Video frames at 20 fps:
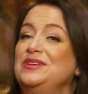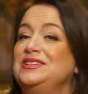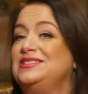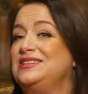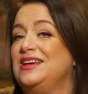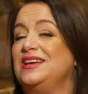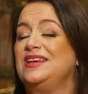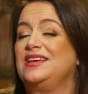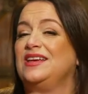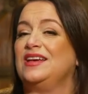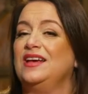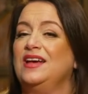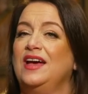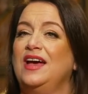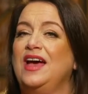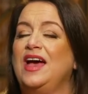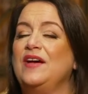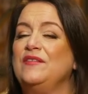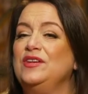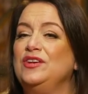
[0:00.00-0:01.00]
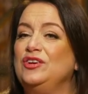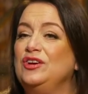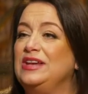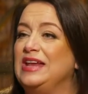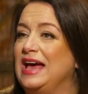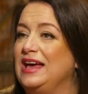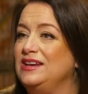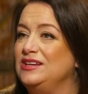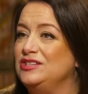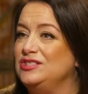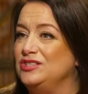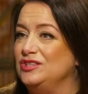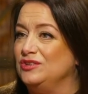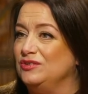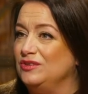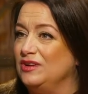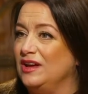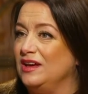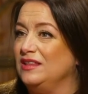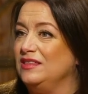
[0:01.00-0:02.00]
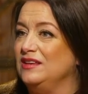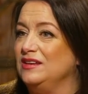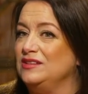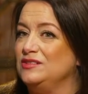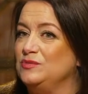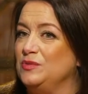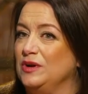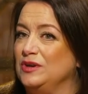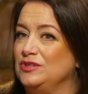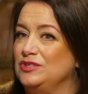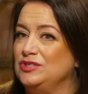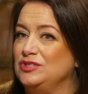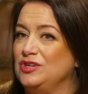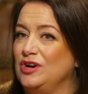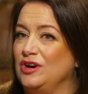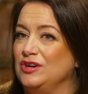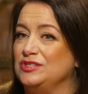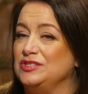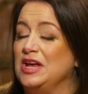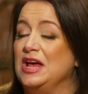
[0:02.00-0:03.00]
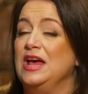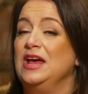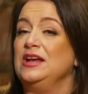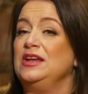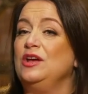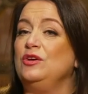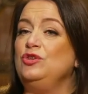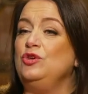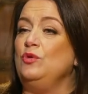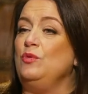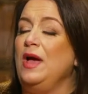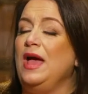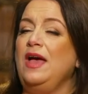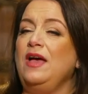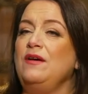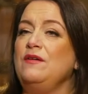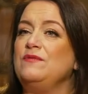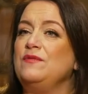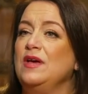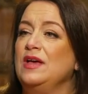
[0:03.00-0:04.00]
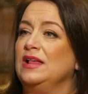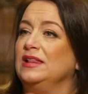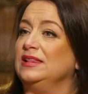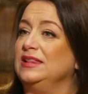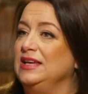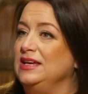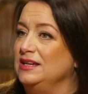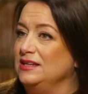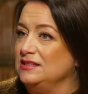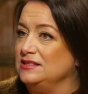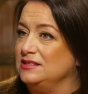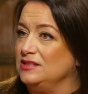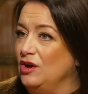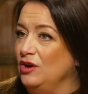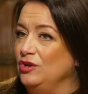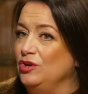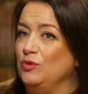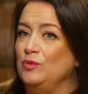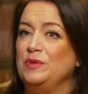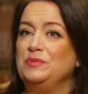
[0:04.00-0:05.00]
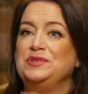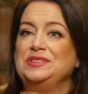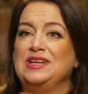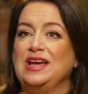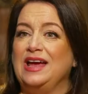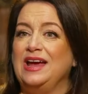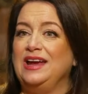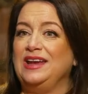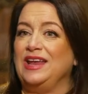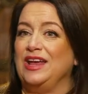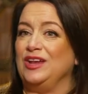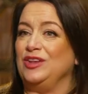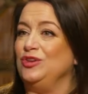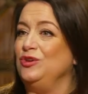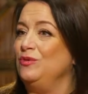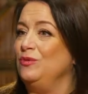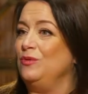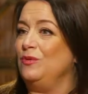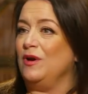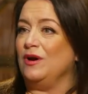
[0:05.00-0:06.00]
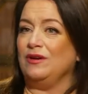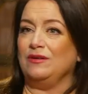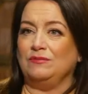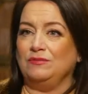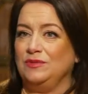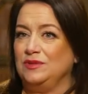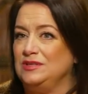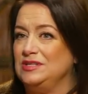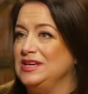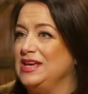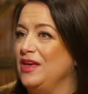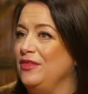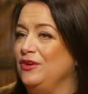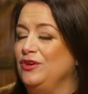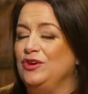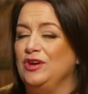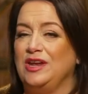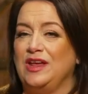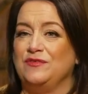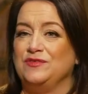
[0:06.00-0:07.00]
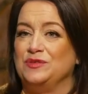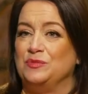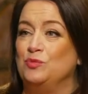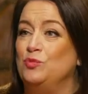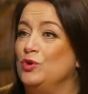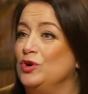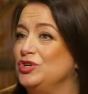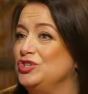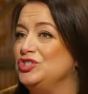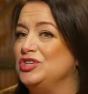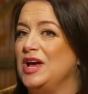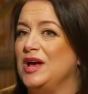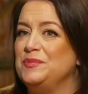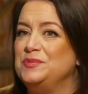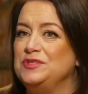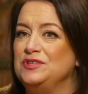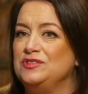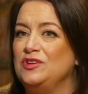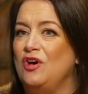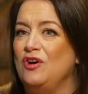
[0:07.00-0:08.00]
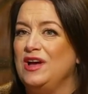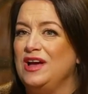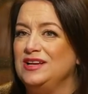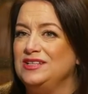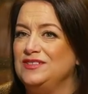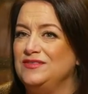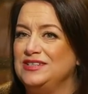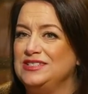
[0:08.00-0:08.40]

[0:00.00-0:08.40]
it's like having a good attitude, I think, is where it starts. Now, you have links on your website and you are together. You're going to have some workshops. There's all kinds